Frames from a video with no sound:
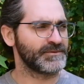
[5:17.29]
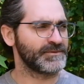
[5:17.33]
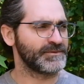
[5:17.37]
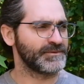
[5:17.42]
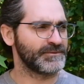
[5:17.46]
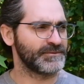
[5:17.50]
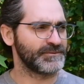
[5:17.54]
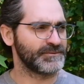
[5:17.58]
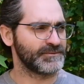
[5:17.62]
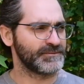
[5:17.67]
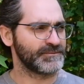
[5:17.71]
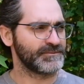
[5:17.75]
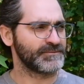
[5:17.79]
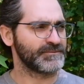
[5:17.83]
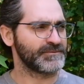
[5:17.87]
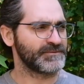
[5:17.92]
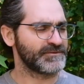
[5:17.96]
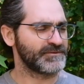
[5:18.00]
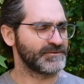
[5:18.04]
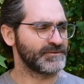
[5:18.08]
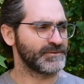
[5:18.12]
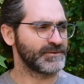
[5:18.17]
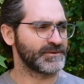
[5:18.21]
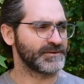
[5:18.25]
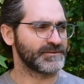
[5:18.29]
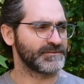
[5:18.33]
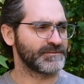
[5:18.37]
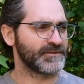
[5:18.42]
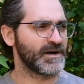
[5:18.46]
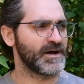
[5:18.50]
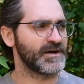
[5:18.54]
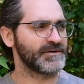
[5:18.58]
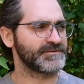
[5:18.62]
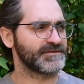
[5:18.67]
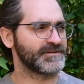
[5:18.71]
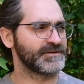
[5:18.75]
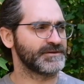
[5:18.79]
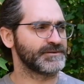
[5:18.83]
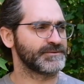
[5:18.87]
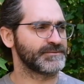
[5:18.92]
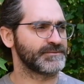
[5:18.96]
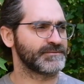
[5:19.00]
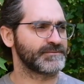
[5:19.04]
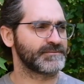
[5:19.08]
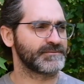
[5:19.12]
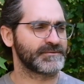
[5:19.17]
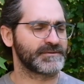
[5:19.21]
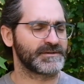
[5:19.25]
who Stuart also
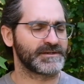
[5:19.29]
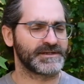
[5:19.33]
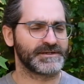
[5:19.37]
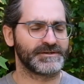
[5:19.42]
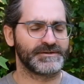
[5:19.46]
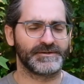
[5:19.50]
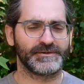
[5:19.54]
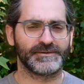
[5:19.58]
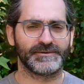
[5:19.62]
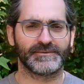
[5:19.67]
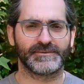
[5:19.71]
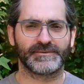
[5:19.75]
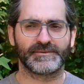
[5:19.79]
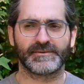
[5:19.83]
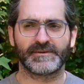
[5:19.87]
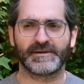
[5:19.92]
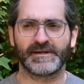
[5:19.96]
knew.